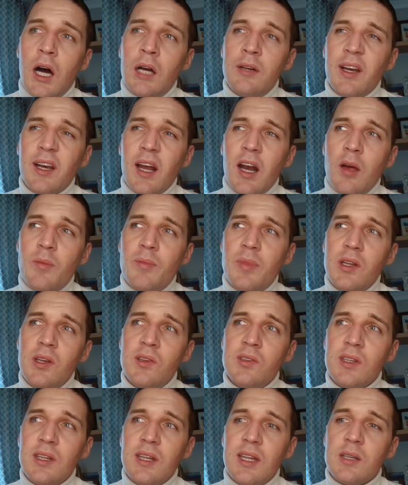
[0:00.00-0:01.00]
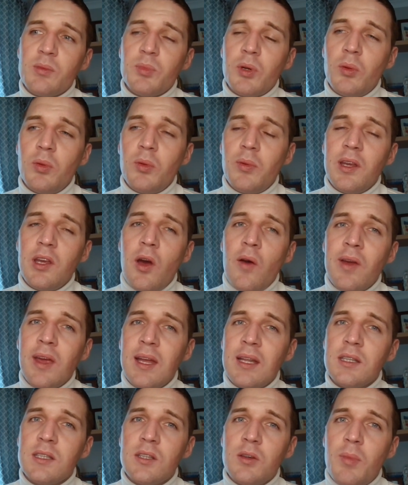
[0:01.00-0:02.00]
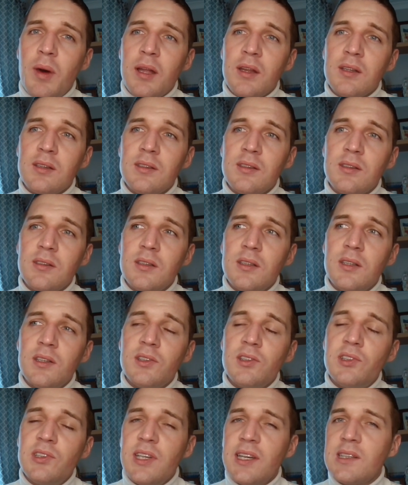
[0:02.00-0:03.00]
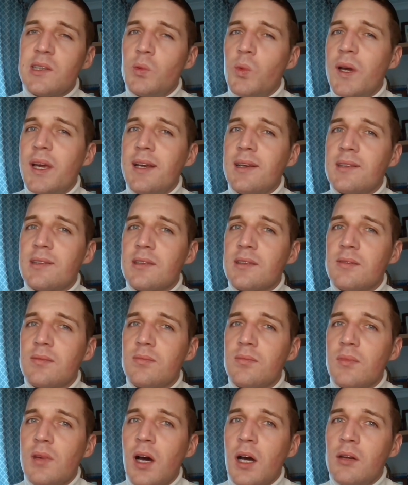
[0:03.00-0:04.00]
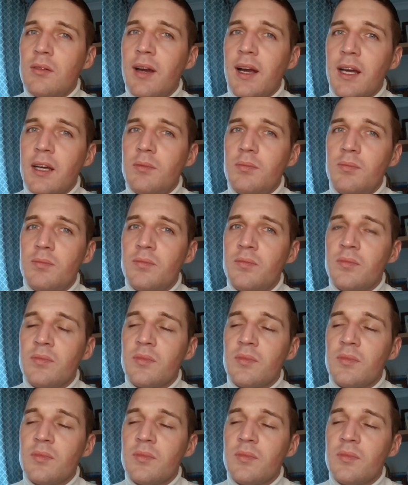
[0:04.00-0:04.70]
I reckon I've been using this probably going into about six weeks, I reckon.